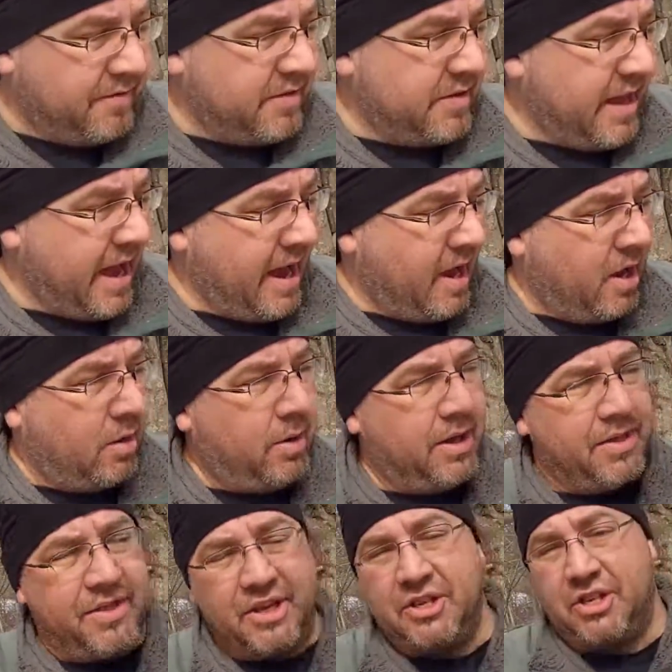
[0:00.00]
Now,
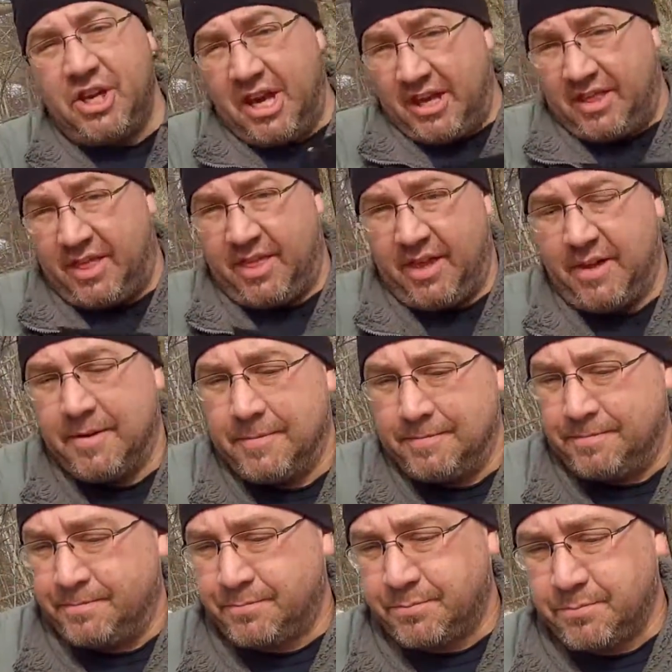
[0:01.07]
the sheath.
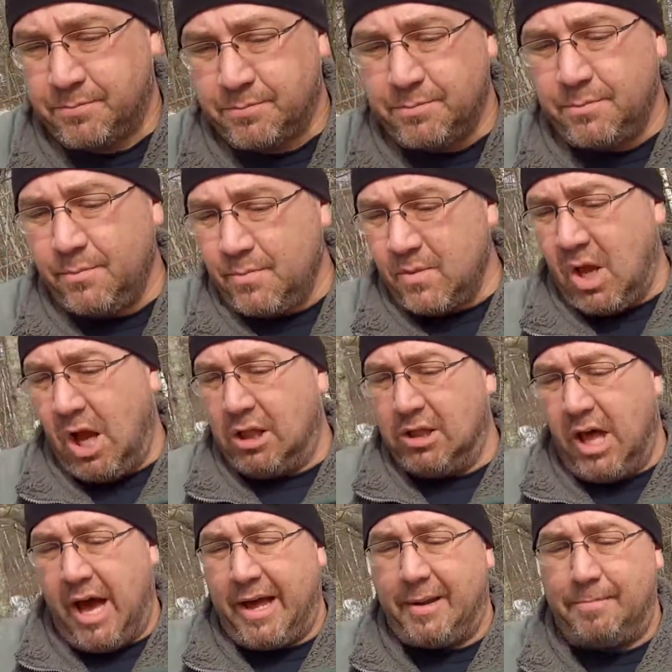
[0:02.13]
A
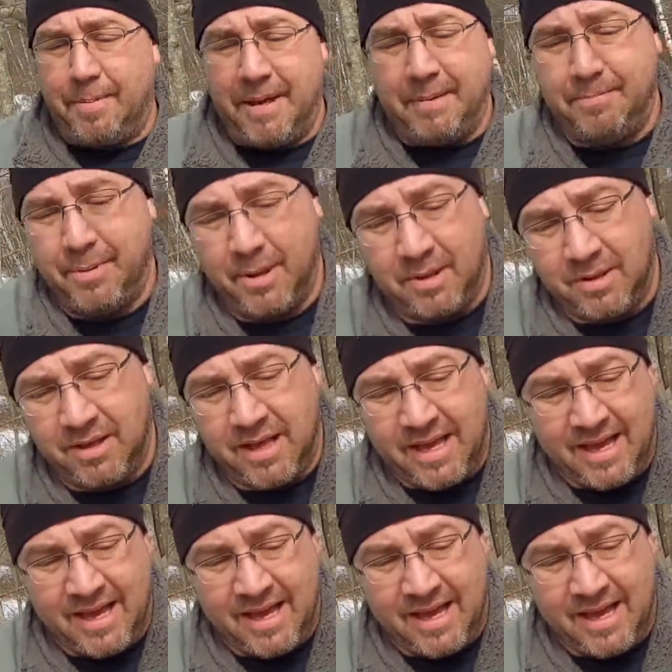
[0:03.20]
lot of people